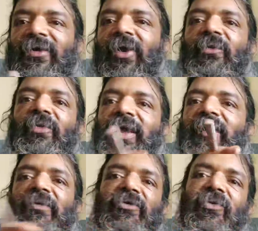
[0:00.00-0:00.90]
Now
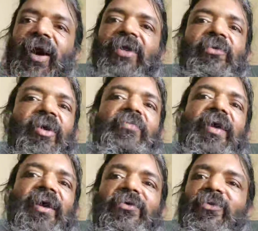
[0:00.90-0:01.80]
we have a square root
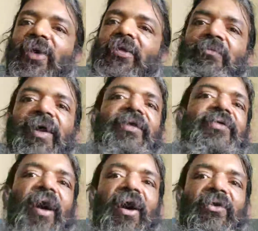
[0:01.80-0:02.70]
of a square
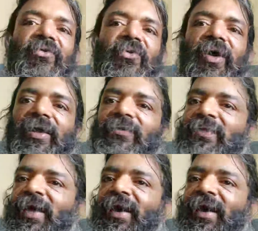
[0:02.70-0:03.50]
minus r square,